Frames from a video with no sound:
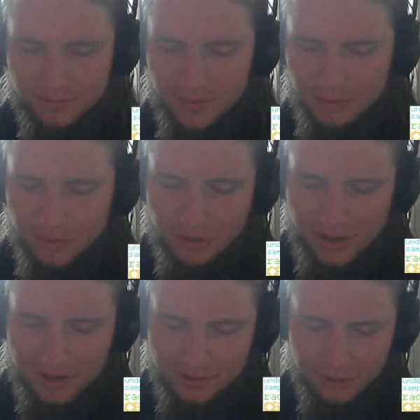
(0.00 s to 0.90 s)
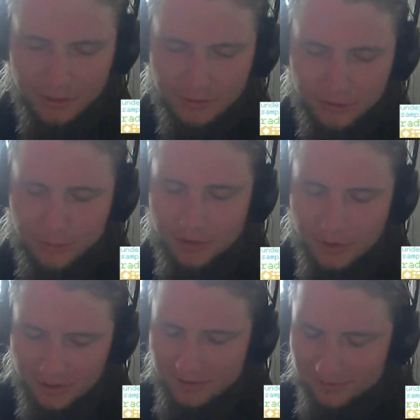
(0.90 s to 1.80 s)
no, not attribute. We're
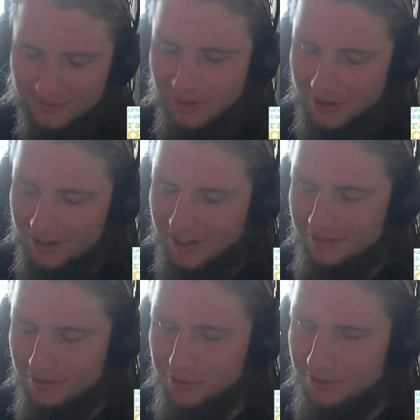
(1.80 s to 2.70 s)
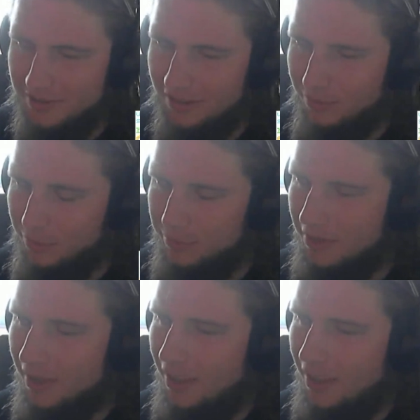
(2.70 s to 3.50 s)
not at attributes at the moment,